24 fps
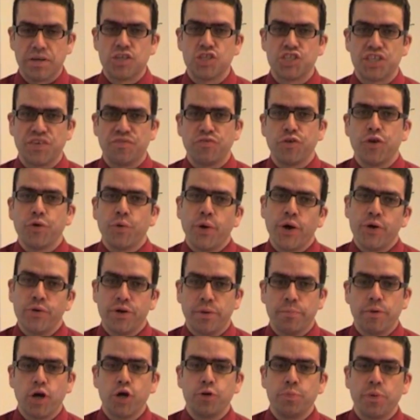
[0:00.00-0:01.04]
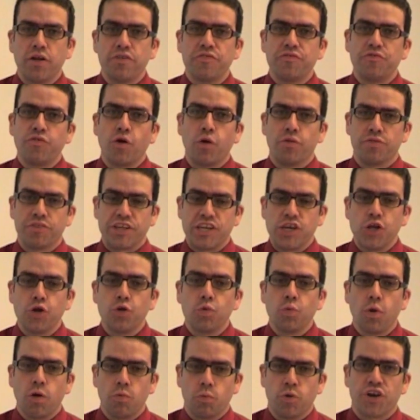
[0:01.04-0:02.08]
Because if you own a mobile phone, then
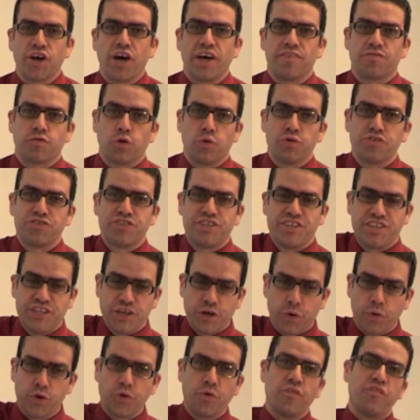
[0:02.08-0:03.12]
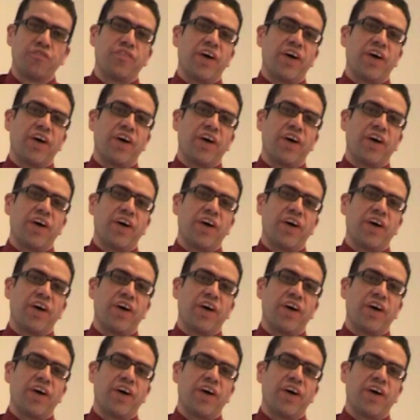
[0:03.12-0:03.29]
you'll want what I've got sitting on your